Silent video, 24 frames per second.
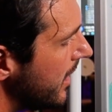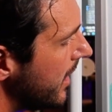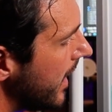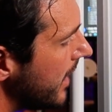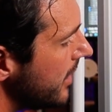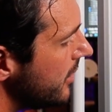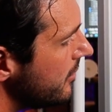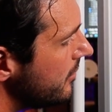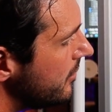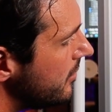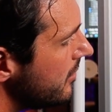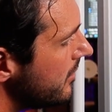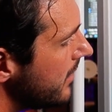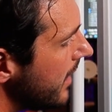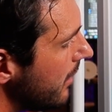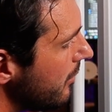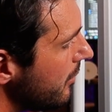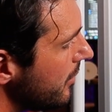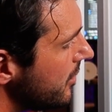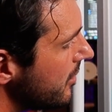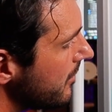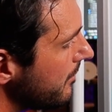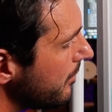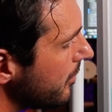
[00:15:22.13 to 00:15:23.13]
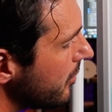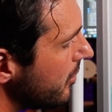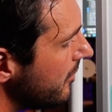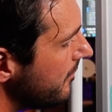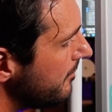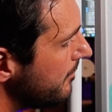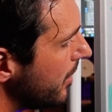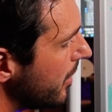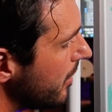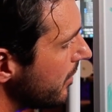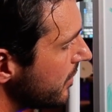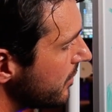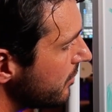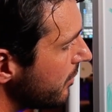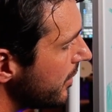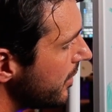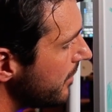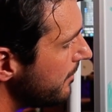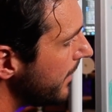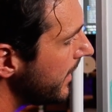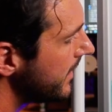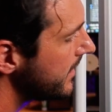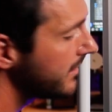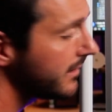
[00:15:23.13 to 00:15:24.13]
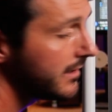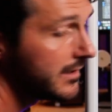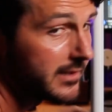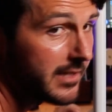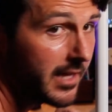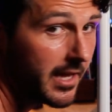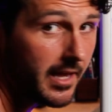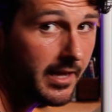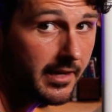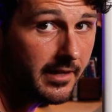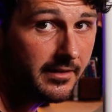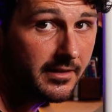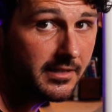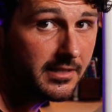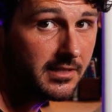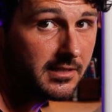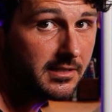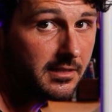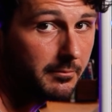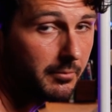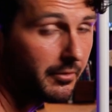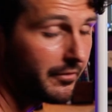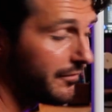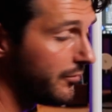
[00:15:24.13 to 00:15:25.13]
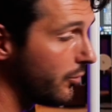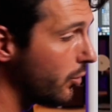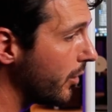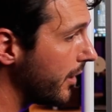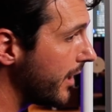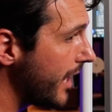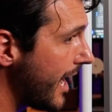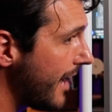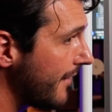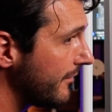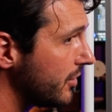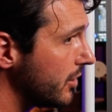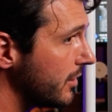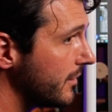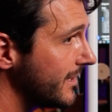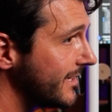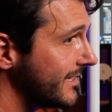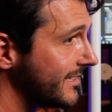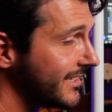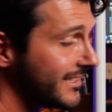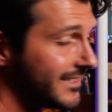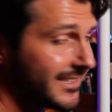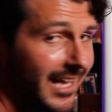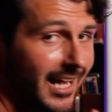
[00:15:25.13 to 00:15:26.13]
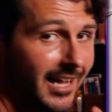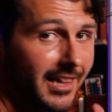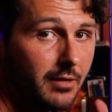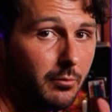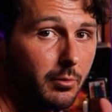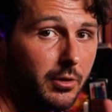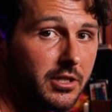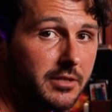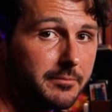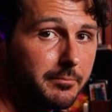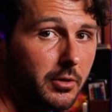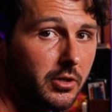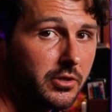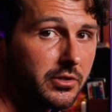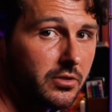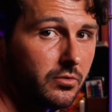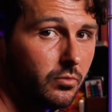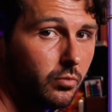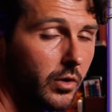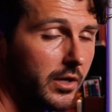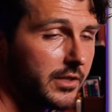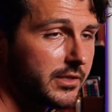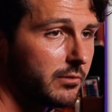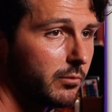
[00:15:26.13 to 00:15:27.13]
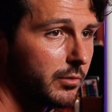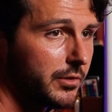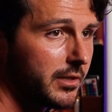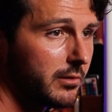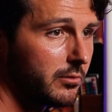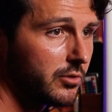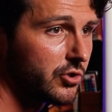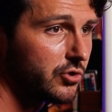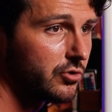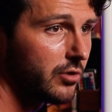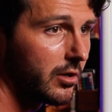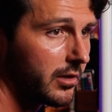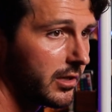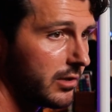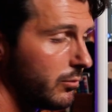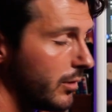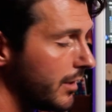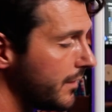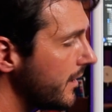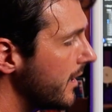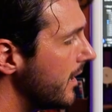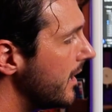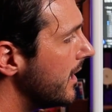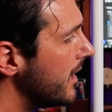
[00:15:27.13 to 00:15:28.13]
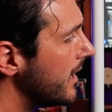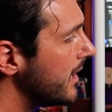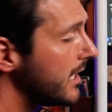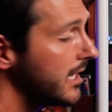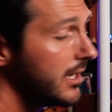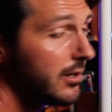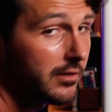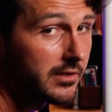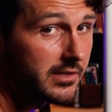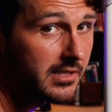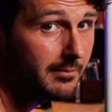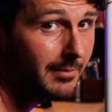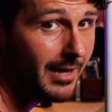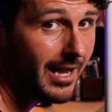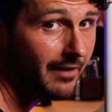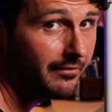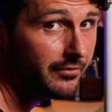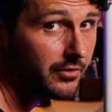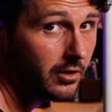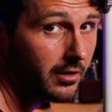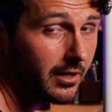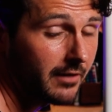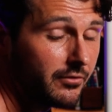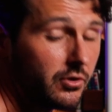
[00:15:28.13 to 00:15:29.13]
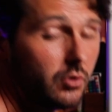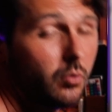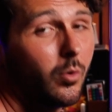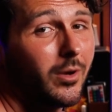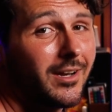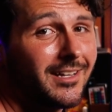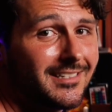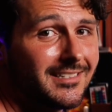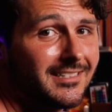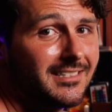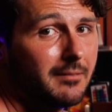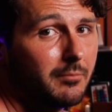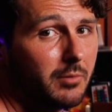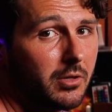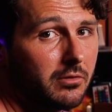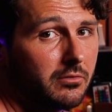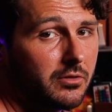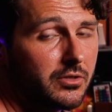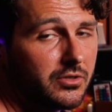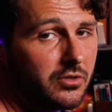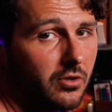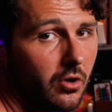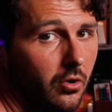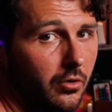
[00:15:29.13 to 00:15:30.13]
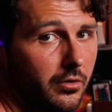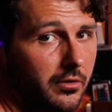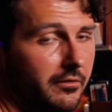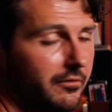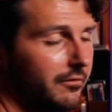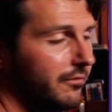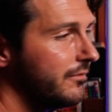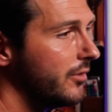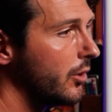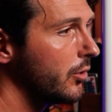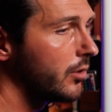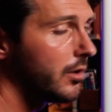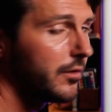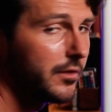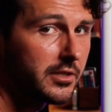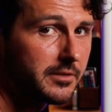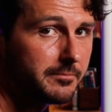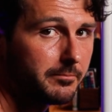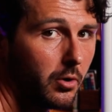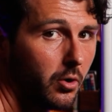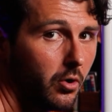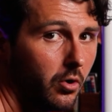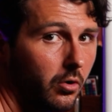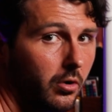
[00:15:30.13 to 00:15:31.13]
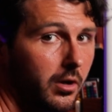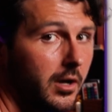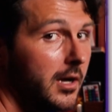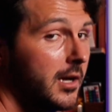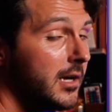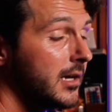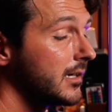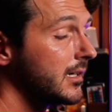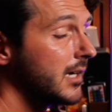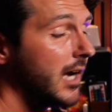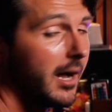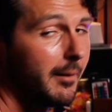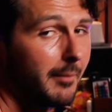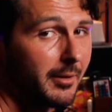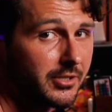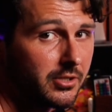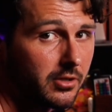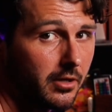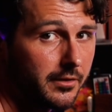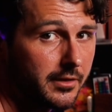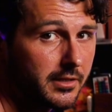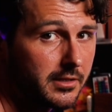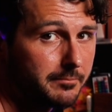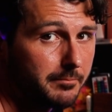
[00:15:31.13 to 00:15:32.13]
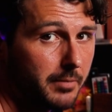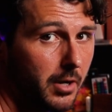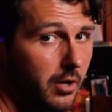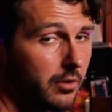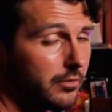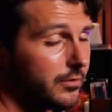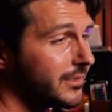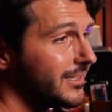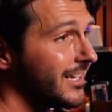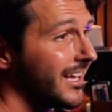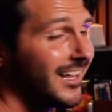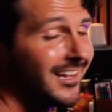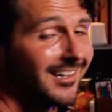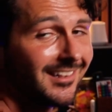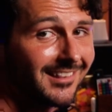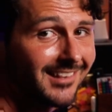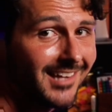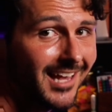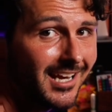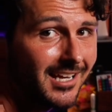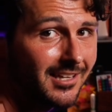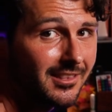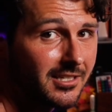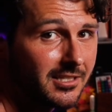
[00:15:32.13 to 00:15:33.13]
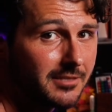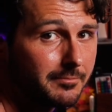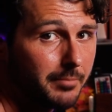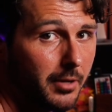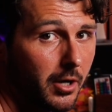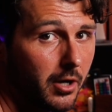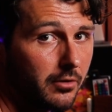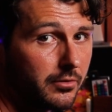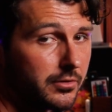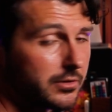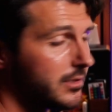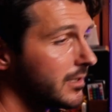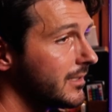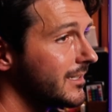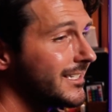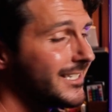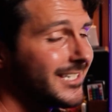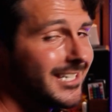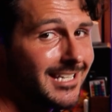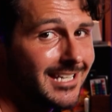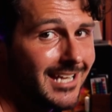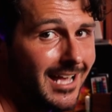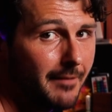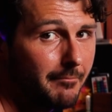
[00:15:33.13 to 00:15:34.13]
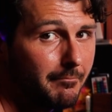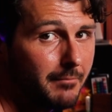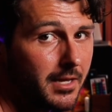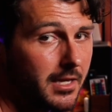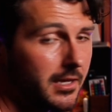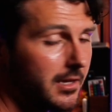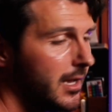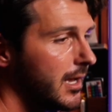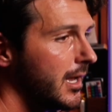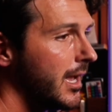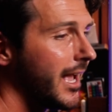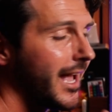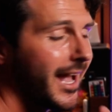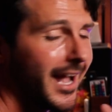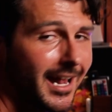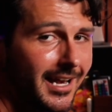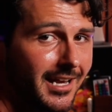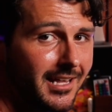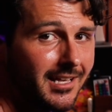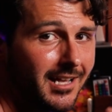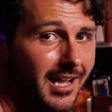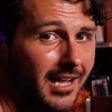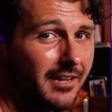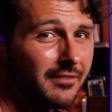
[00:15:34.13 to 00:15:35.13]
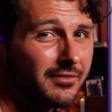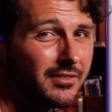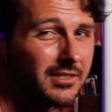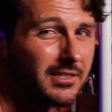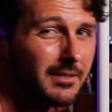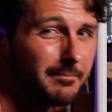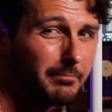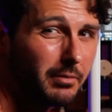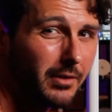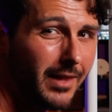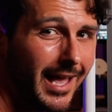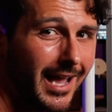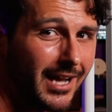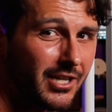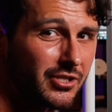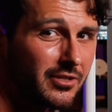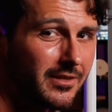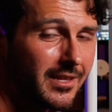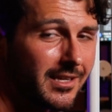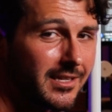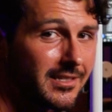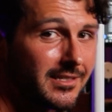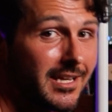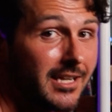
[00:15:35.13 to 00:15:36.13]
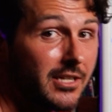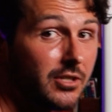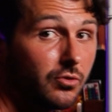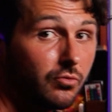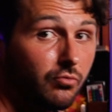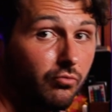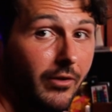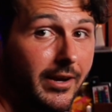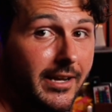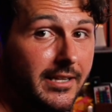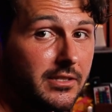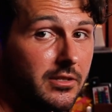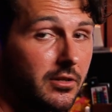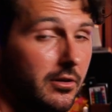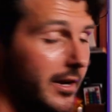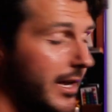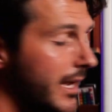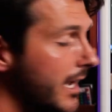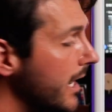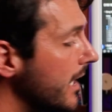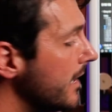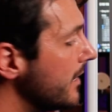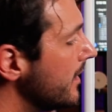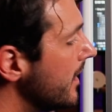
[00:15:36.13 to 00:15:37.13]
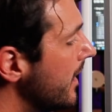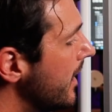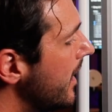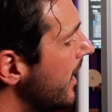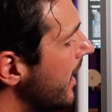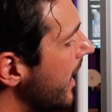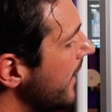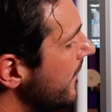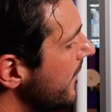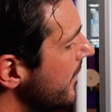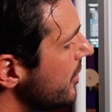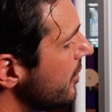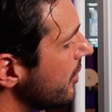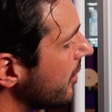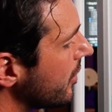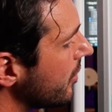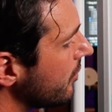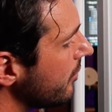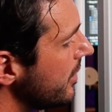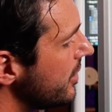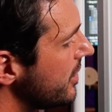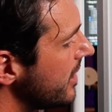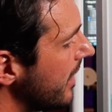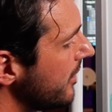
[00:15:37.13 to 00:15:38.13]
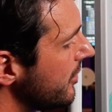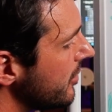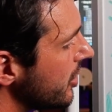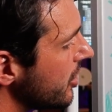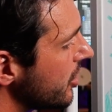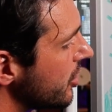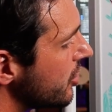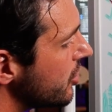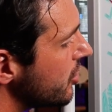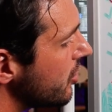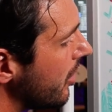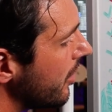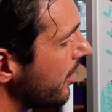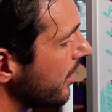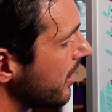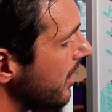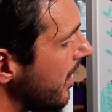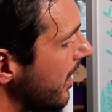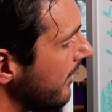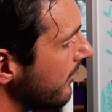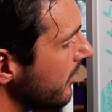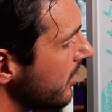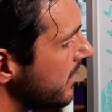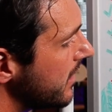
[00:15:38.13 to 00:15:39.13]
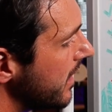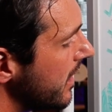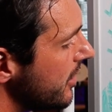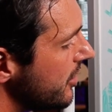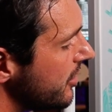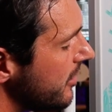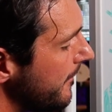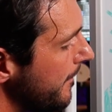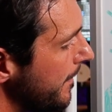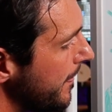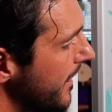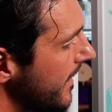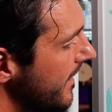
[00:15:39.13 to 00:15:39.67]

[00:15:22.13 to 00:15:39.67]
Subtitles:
And you do that with your proof posts where you're basically saying, this is the before and after, this is exactly where this person was and what they were struggling with, here's them after. If you want a similar result, vote on this poll, comment on this post, like this post, DM me, any kind of simple action they can take to raise their hand, and then you're gonna reach out and you're gonna start a conversation.